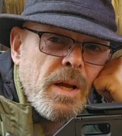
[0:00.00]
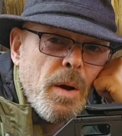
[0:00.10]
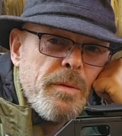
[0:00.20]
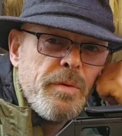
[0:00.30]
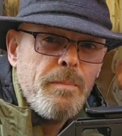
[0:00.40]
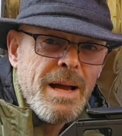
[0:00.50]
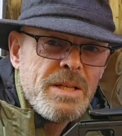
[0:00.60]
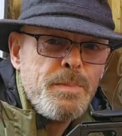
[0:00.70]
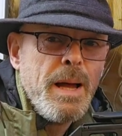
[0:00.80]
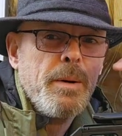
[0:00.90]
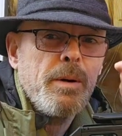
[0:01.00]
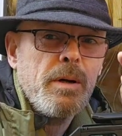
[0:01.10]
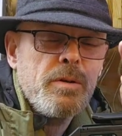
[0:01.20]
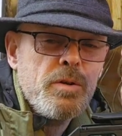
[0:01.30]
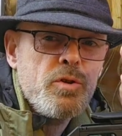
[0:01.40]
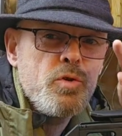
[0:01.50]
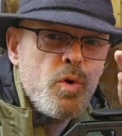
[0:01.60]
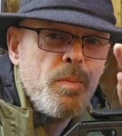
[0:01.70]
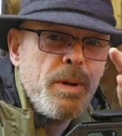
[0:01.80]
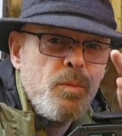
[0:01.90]
going from max power and just
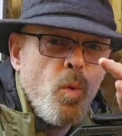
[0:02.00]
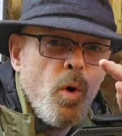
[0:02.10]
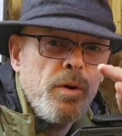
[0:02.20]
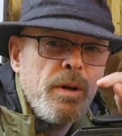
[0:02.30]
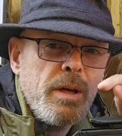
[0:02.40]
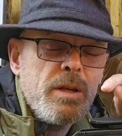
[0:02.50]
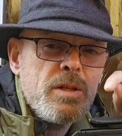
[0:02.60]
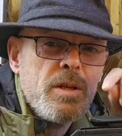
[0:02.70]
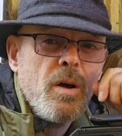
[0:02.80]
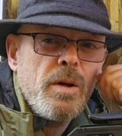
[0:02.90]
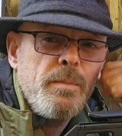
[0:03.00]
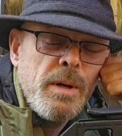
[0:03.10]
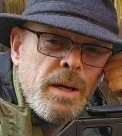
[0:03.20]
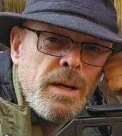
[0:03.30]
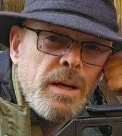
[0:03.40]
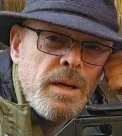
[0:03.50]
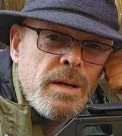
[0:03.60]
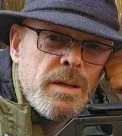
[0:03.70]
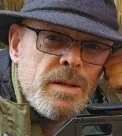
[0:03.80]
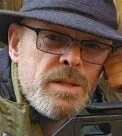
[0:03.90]
dropping 1 each time
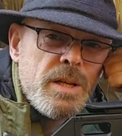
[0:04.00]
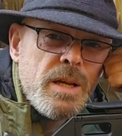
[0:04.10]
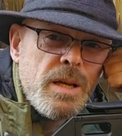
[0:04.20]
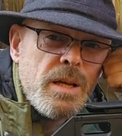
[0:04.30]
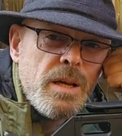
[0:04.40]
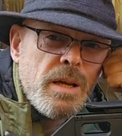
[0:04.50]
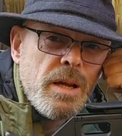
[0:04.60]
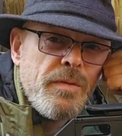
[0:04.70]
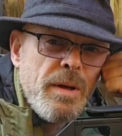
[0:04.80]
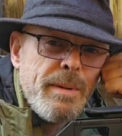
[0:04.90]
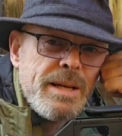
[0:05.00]
to see if that